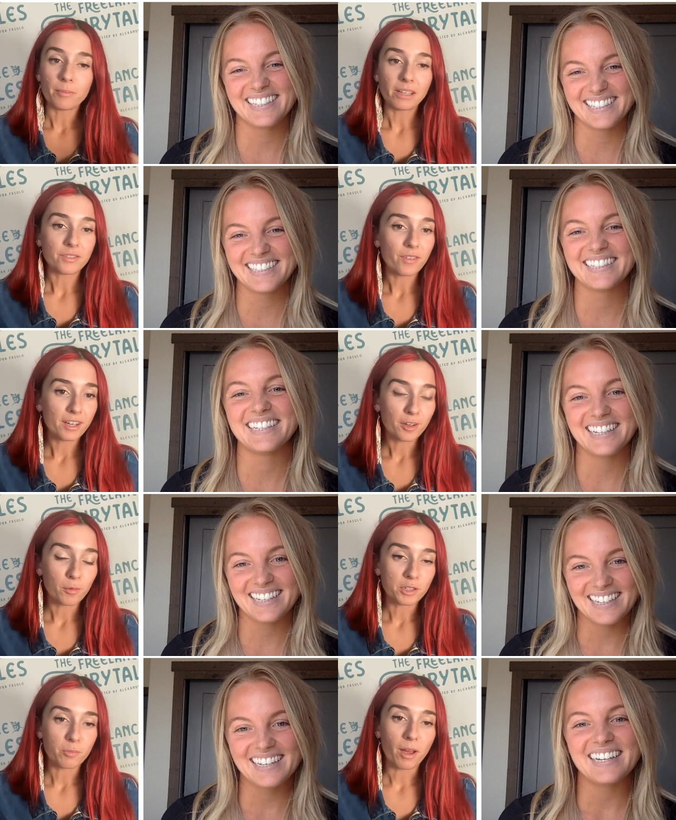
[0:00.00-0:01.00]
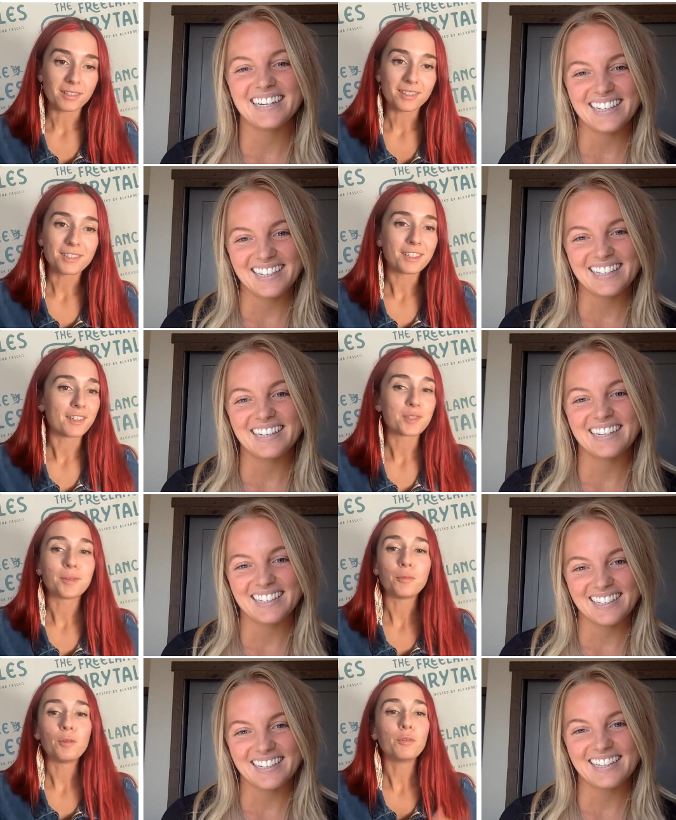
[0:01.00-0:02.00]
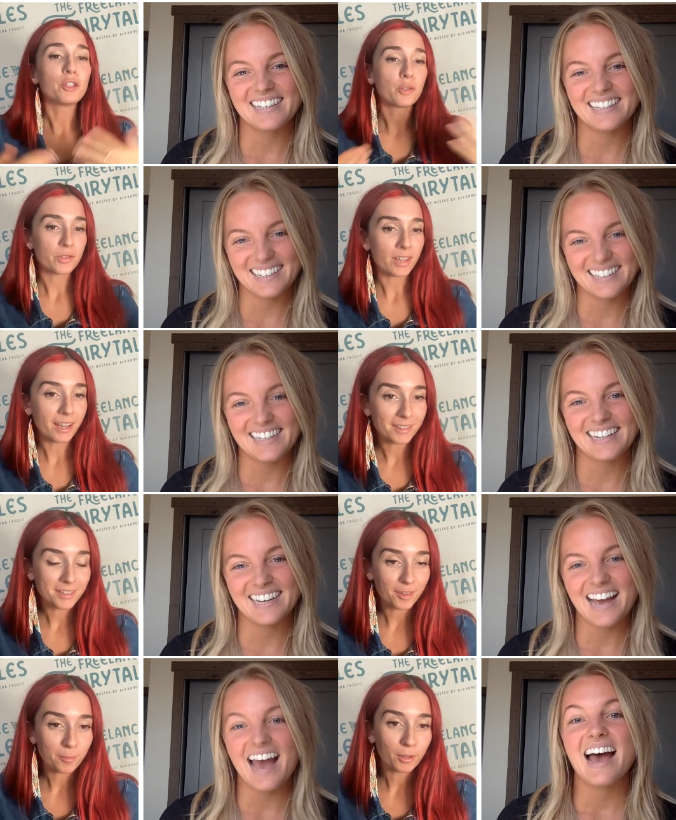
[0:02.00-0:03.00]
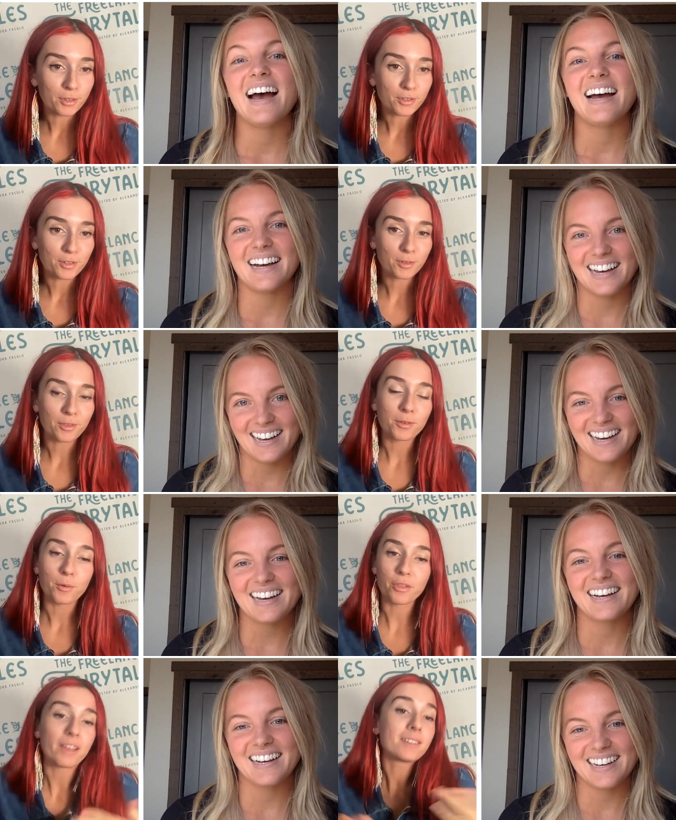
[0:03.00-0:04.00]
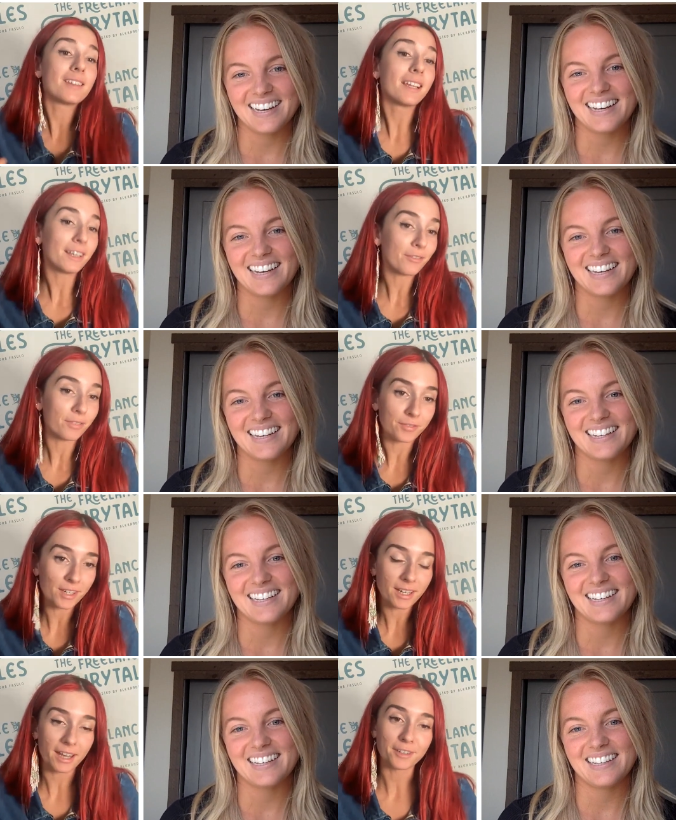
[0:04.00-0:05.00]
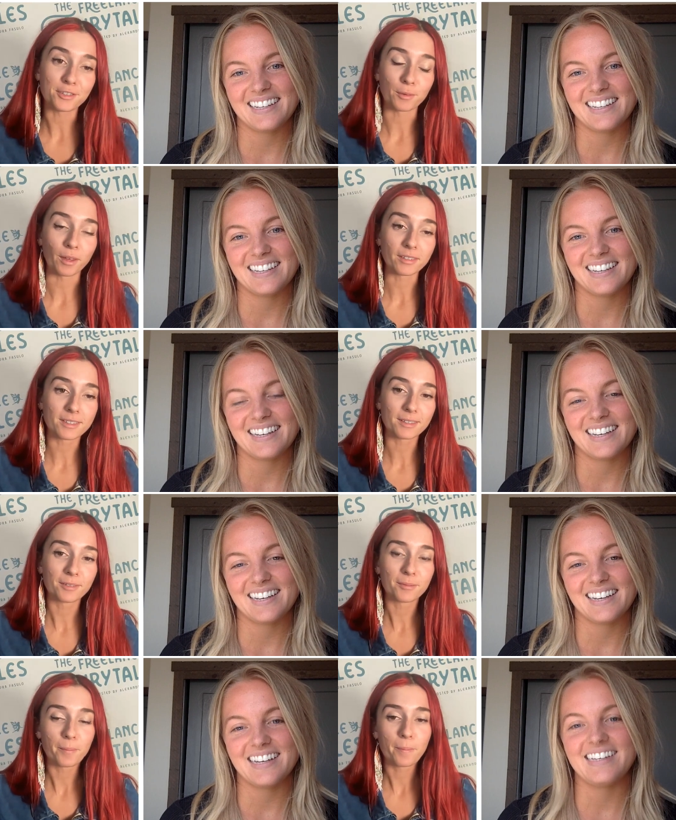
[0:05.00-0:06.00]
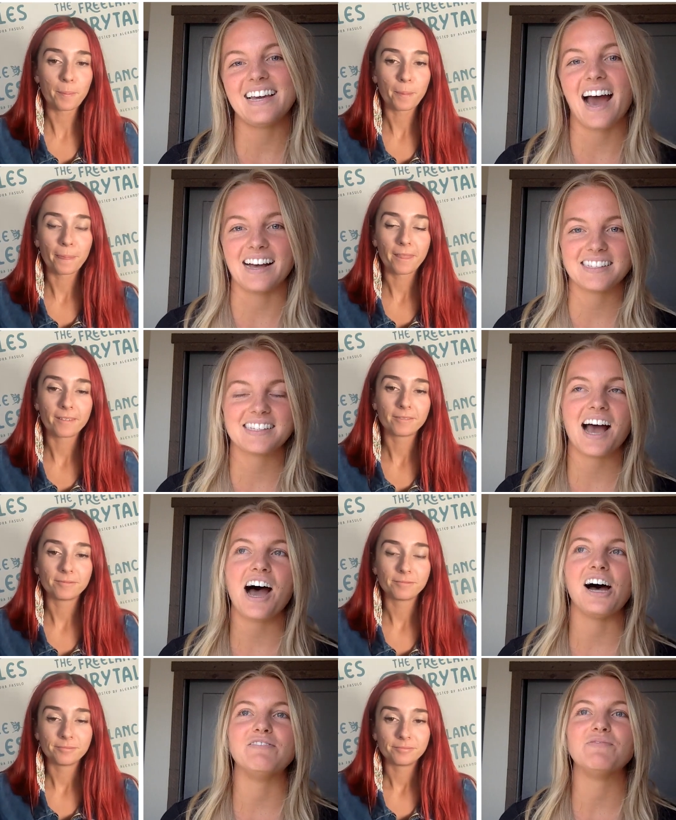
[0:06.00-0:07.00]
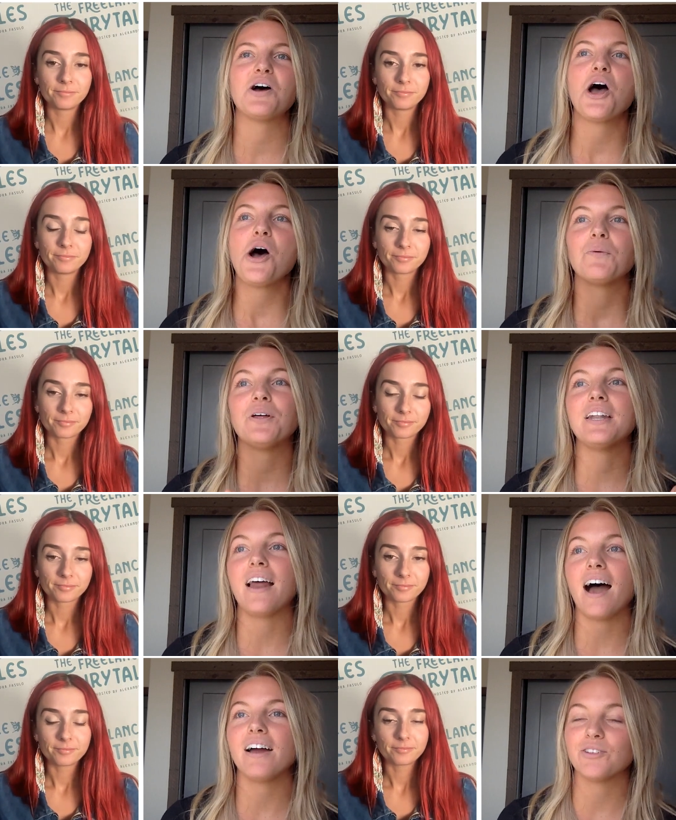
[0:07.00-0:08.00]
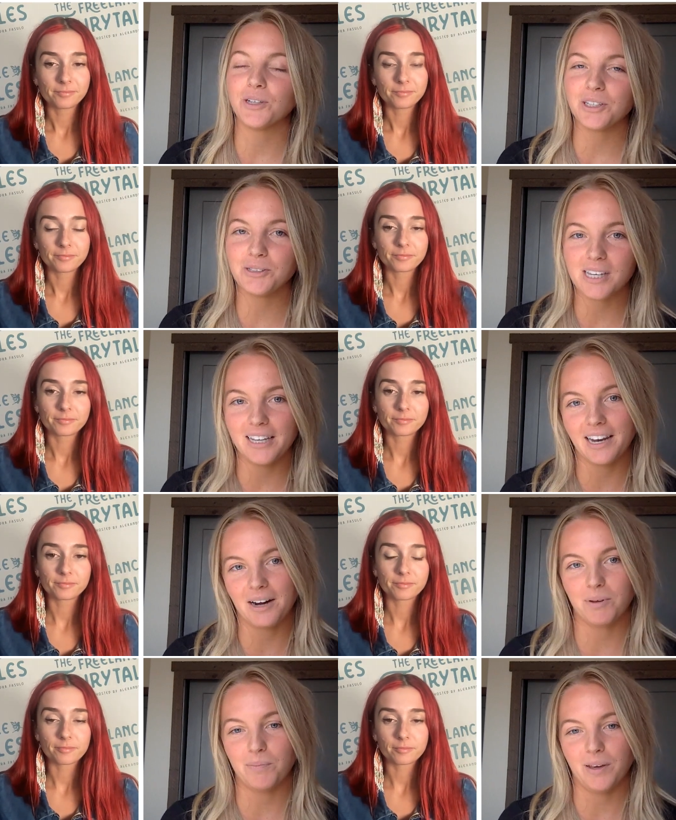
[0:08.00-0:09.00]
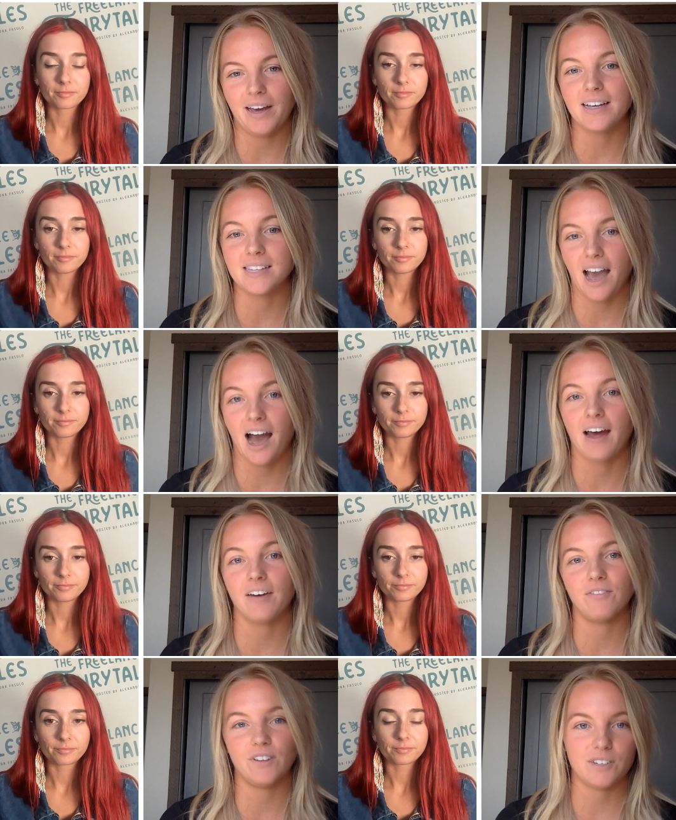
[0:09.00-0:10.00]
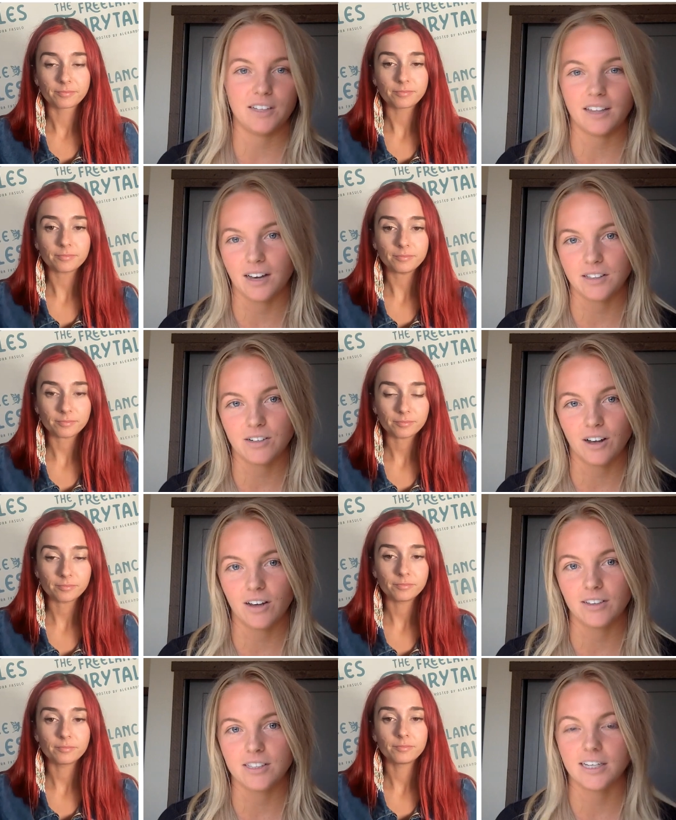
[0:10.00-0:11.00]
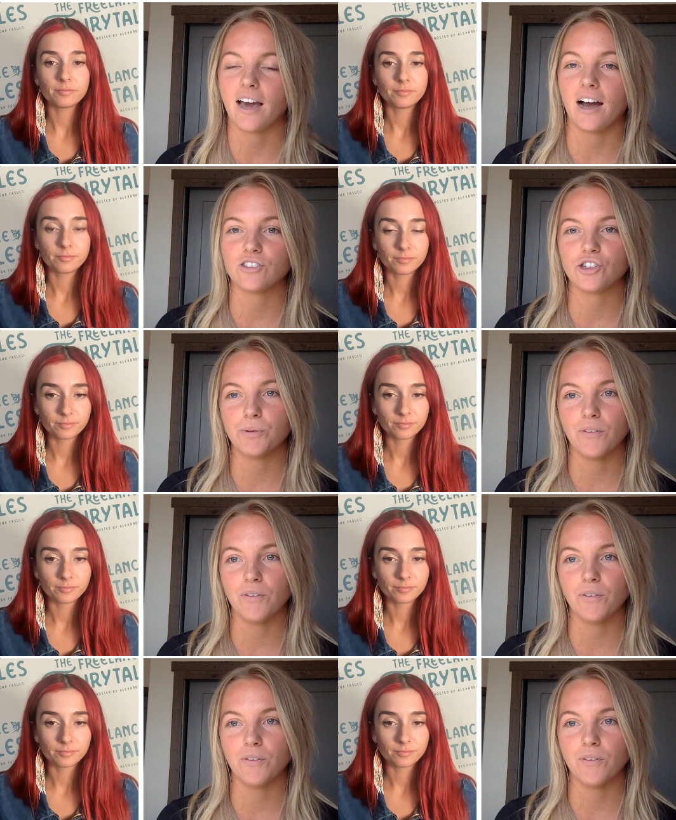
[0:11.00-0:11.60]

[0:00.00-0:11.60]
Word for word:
Speaker 1: best video responses to this, but what would you say to the person who, who thinks they need 50K to do this?
Speaker 2: Yes. Um, well, not everyone who's in Airbnb has had $50,000 in cash to